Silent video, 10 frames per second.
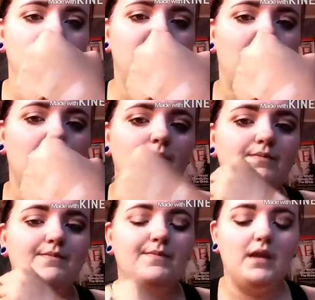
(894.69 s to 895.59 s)
So
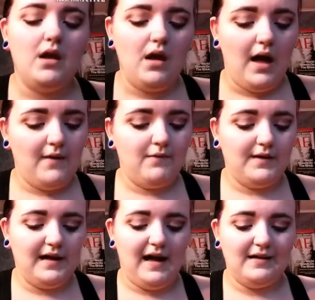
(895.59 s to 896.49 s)
I
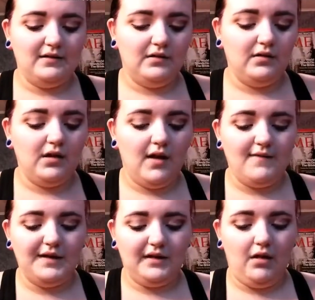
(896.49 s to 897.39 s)
really love
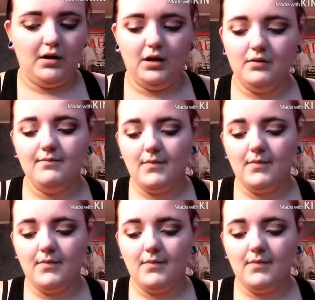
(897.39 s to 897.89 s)
this color.